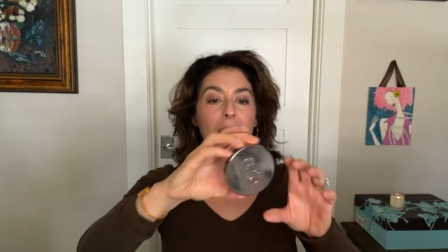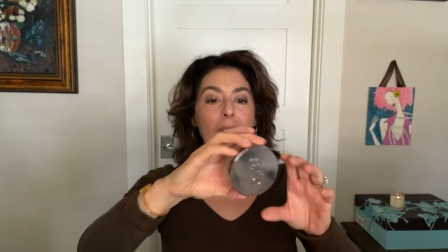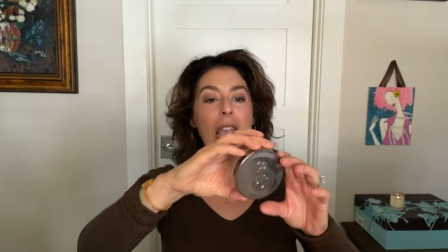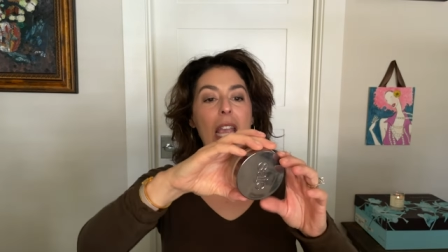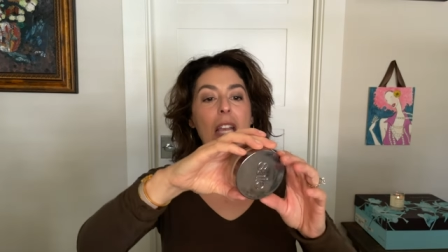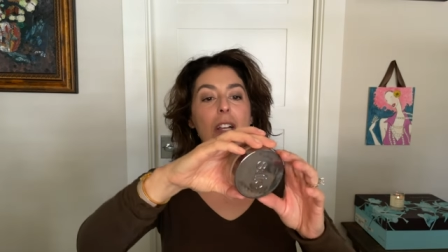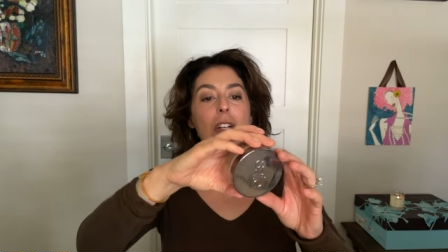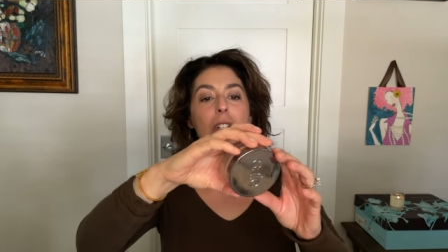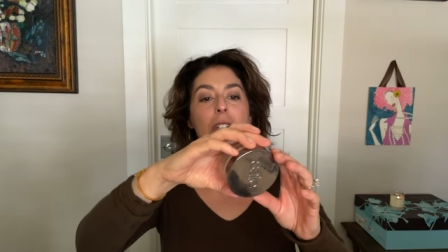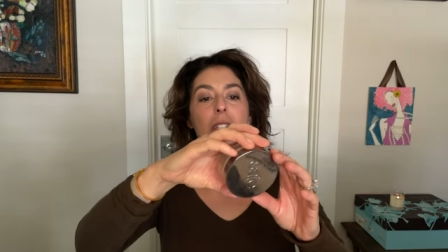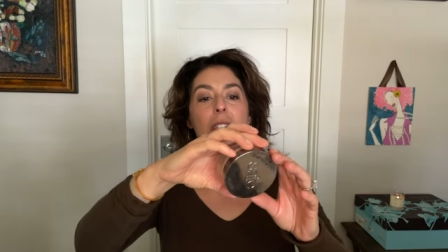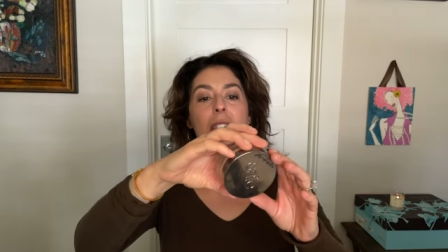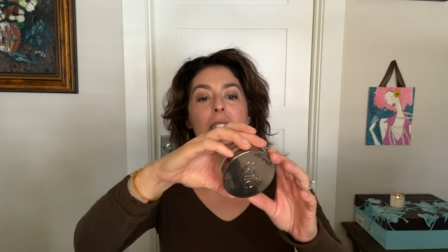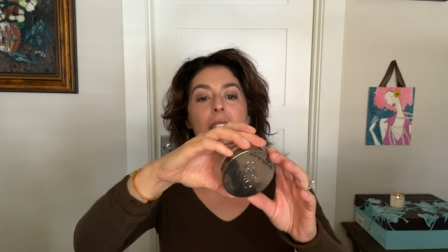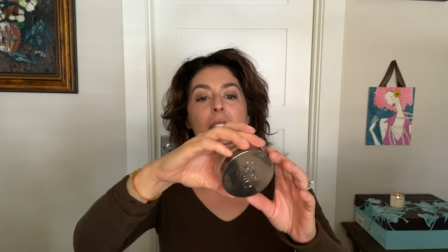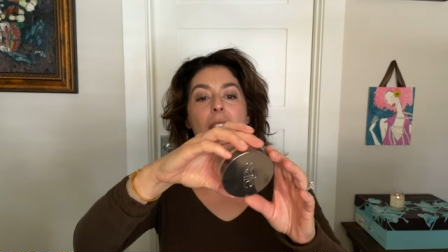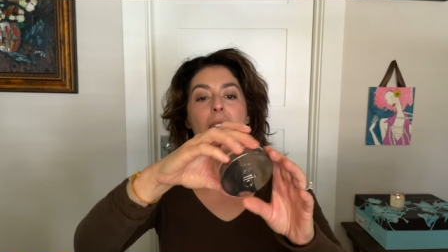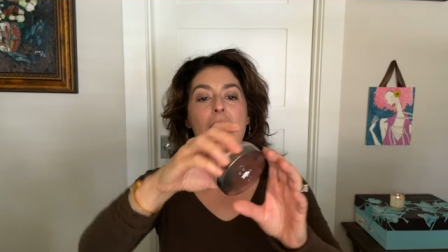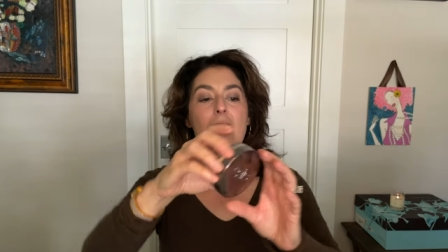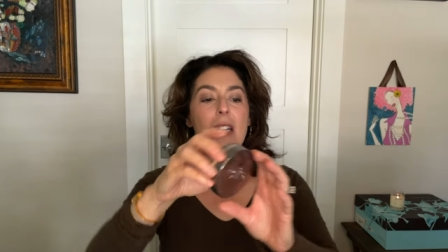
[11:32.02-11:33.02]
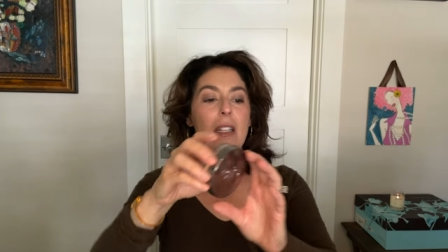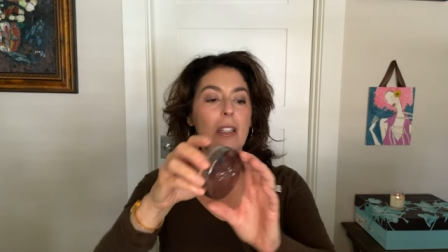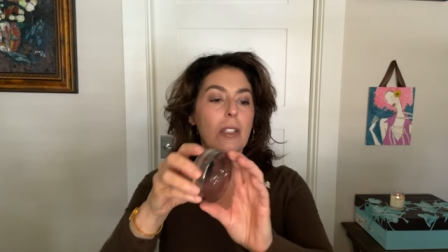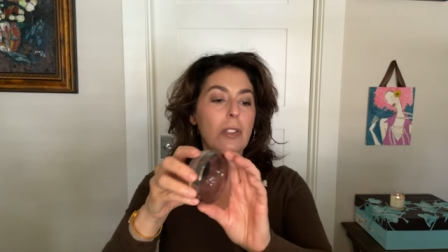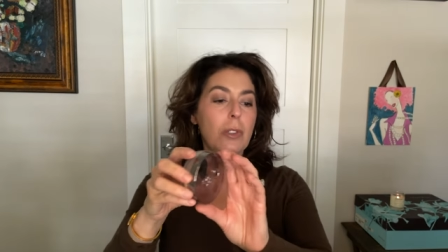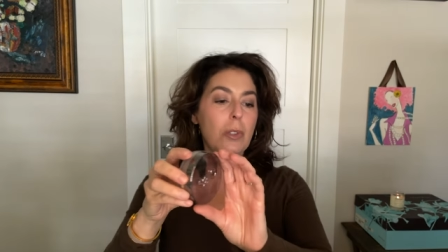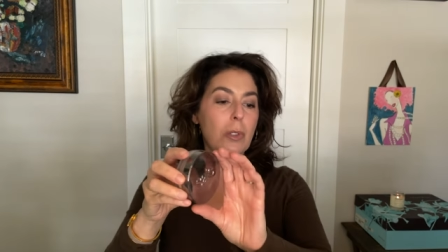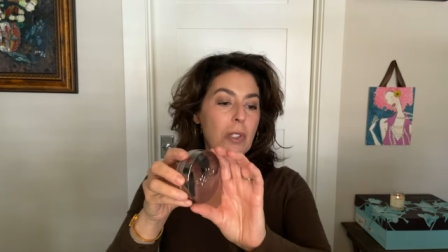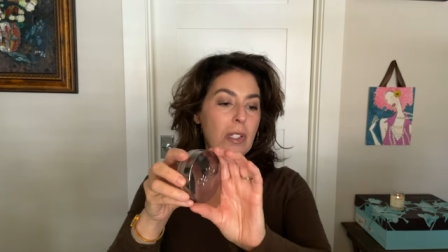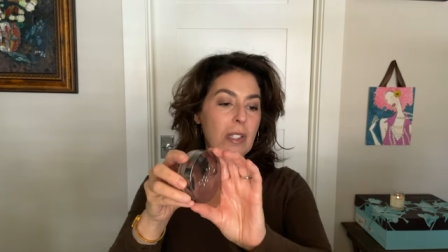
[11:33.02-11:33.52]
Airset
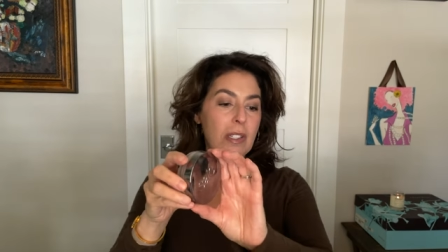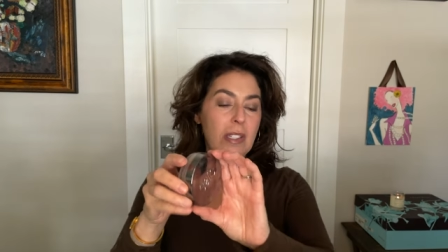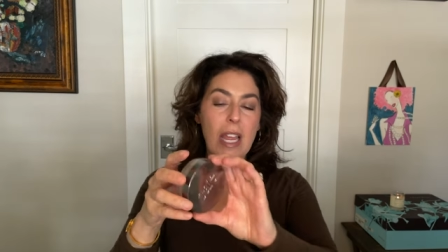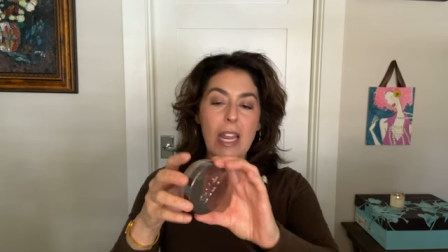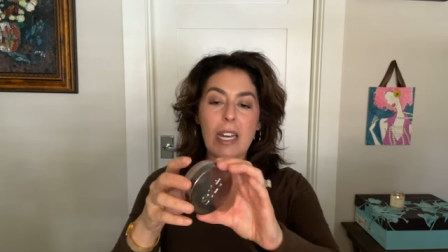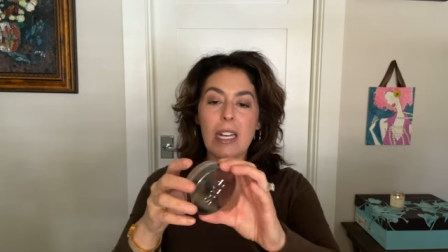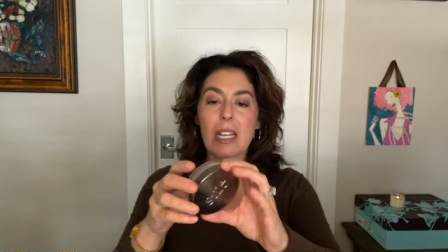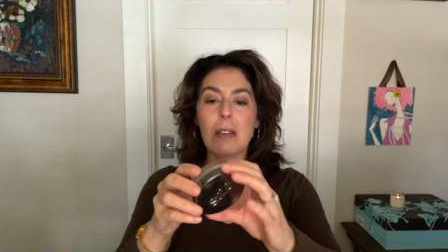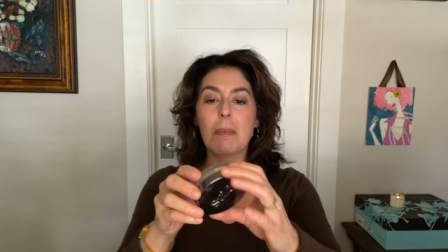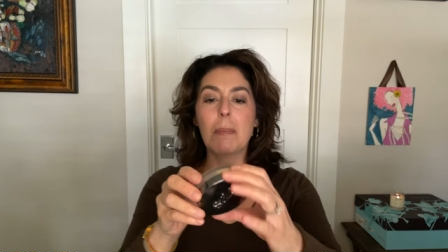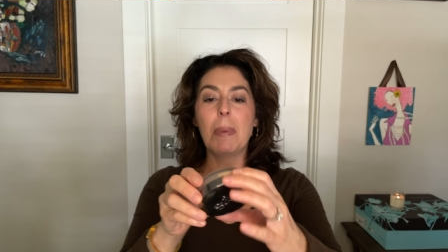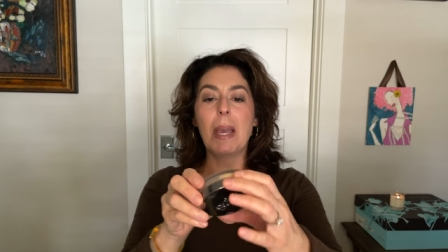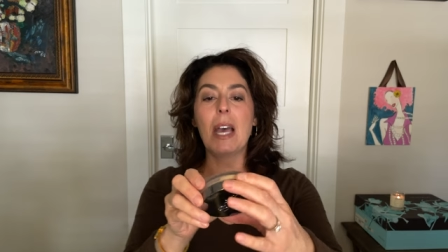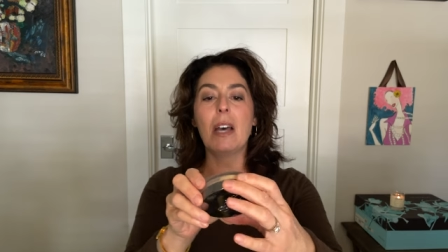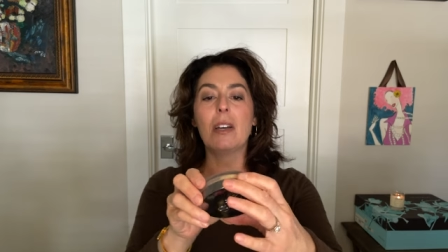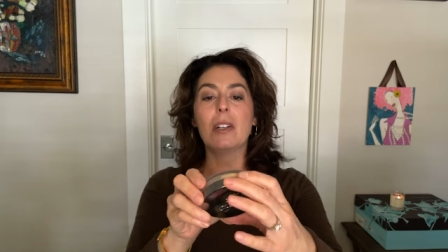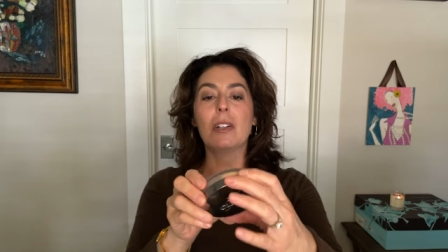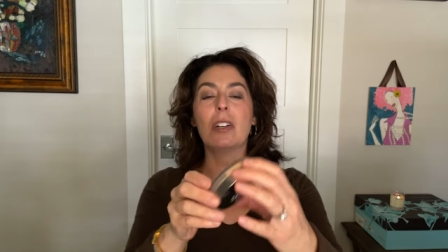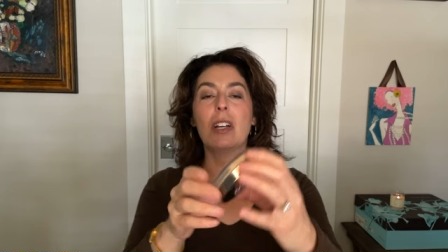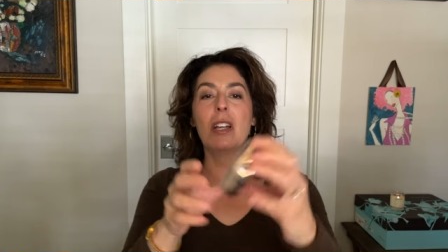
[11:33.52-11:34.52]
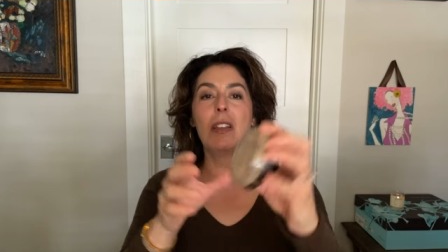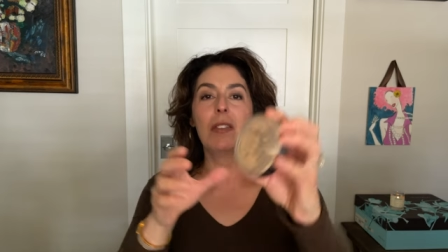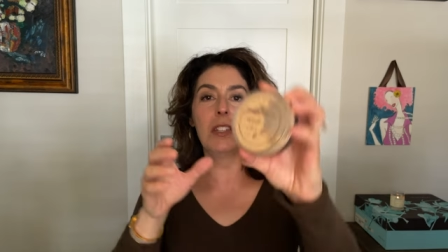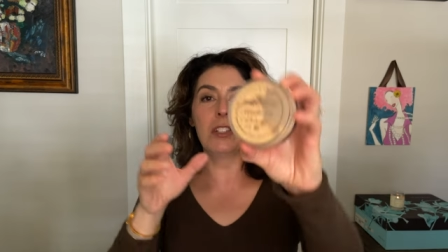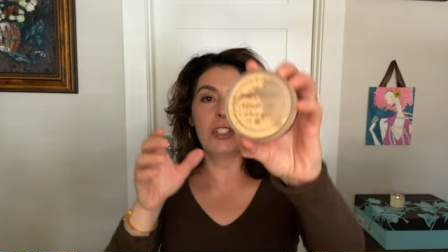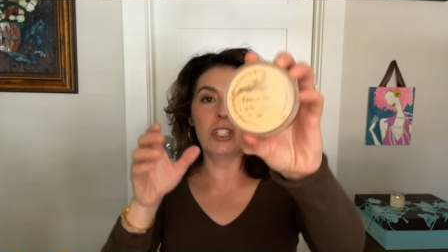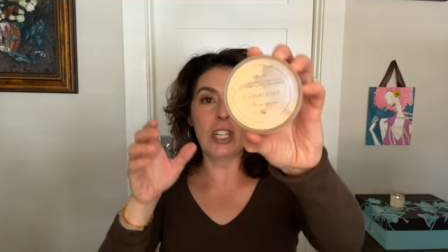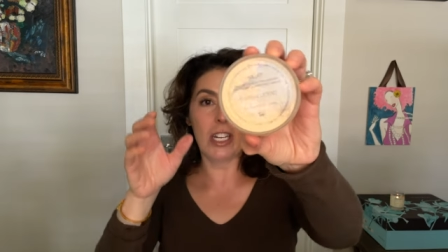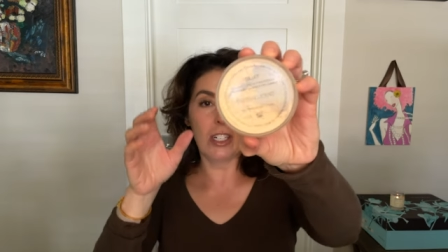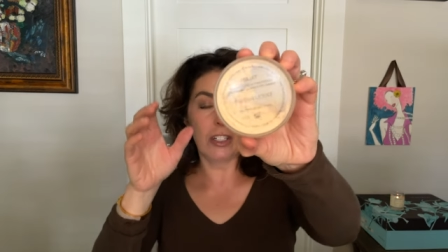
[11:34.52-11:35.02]
Loose Setting Powder in the
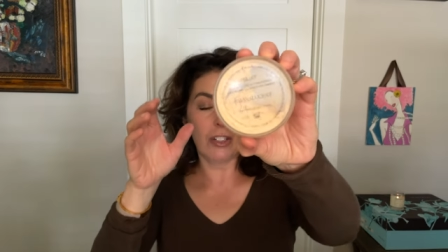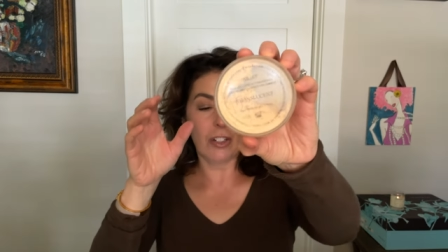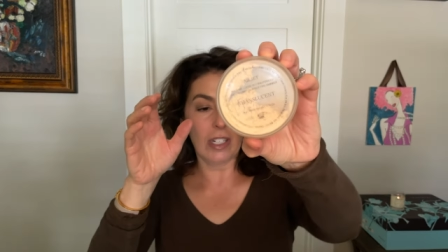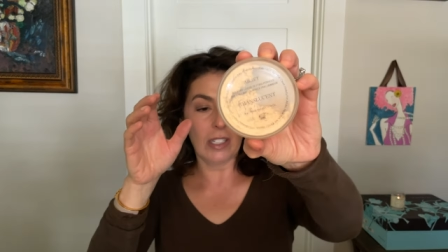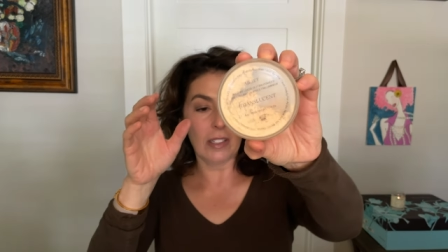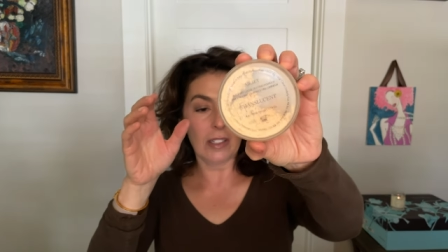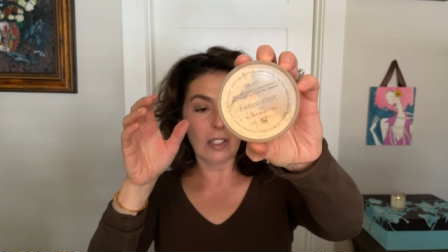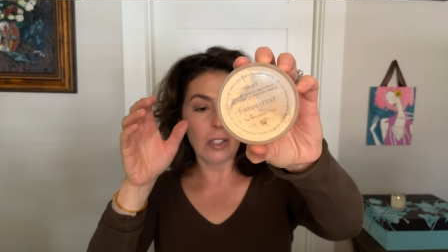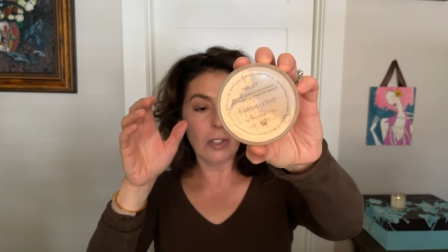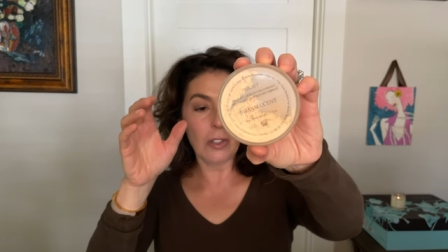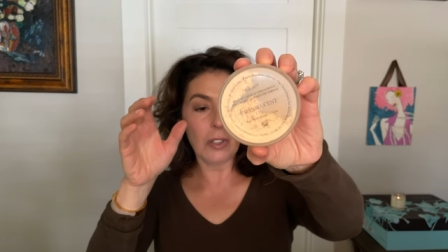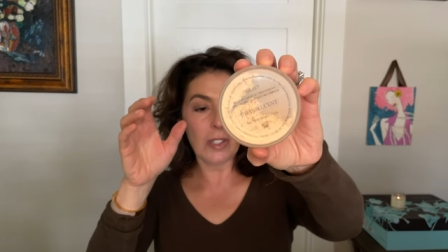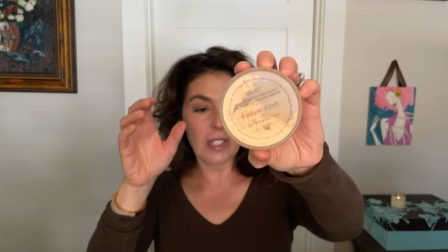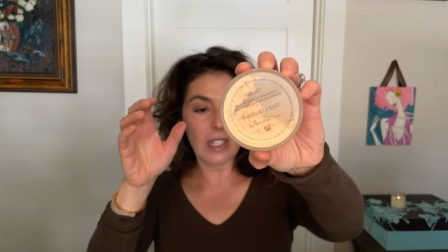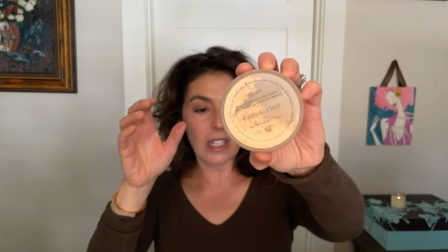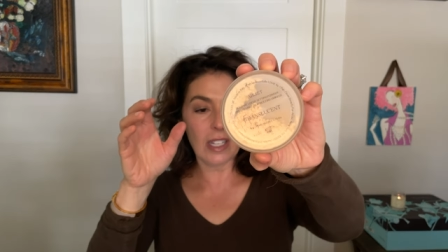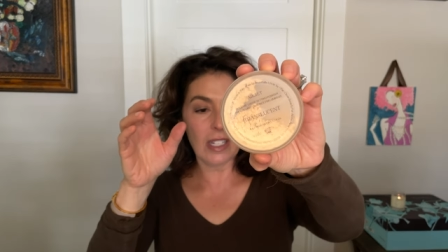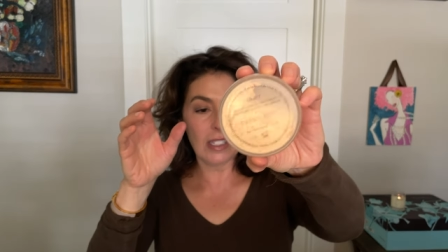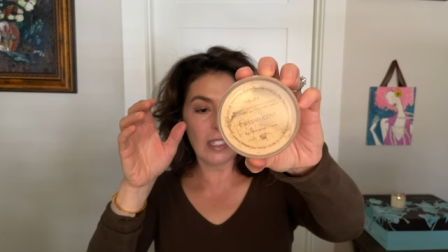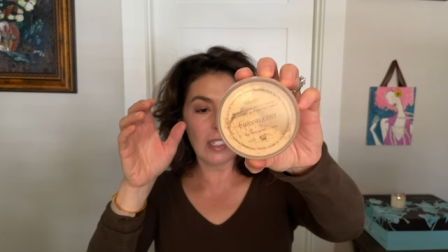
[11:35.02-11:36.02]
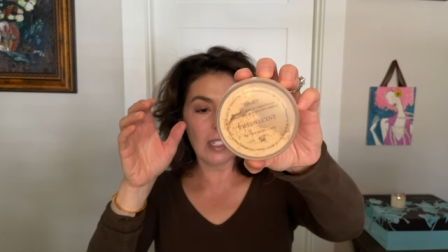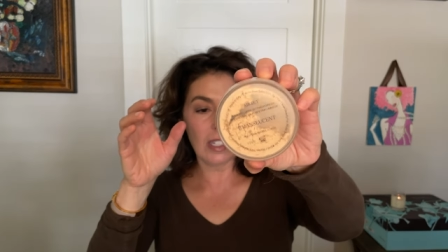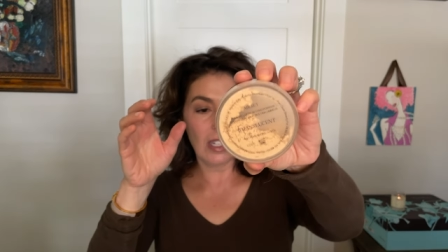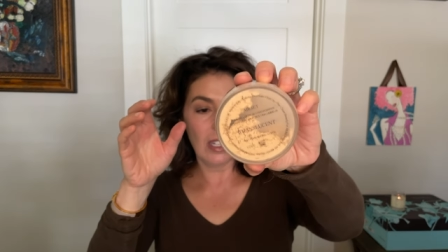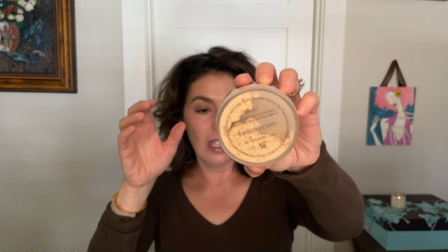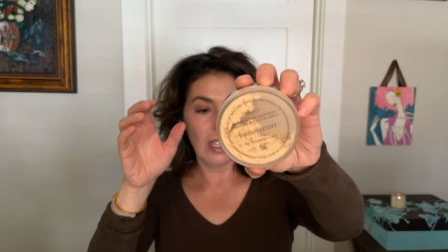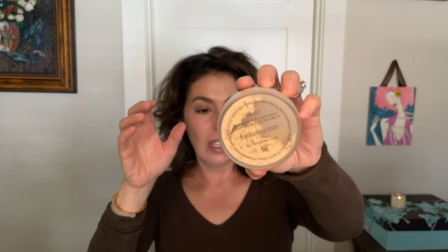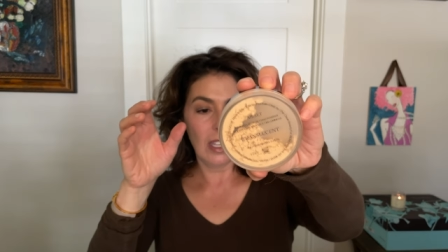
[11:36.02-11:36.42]
shade Translucent.